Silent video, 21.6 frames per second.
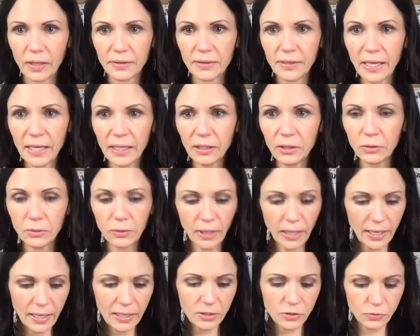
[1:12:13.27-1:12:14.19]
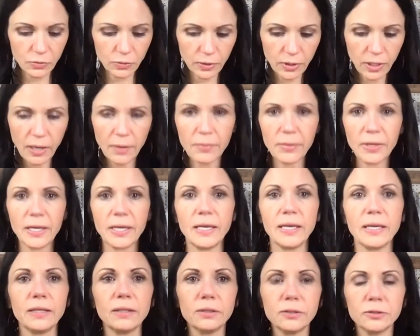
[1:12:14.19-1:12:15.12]
thank you guys for
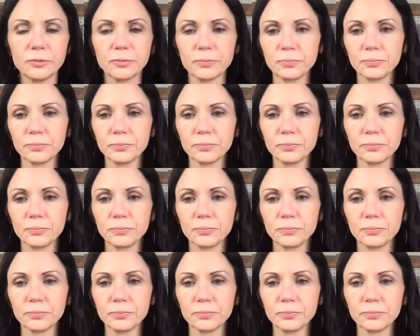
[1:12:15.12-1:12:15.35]
coming.